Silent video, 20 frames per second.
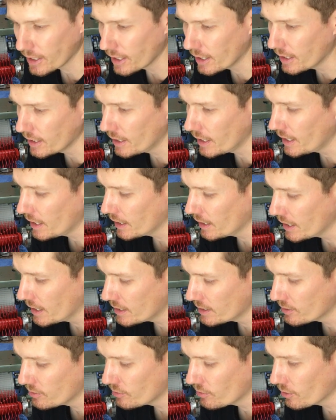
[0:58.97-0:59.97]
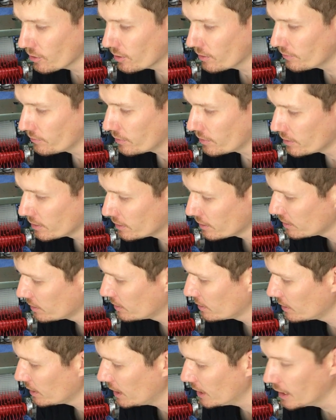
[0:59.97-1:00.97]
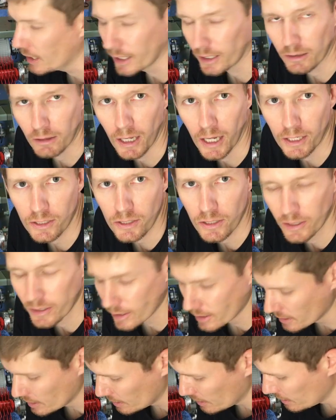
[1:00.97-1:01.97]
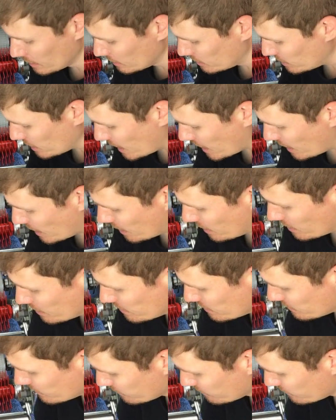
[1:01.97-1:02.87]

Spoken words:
and our engine drive clutch. So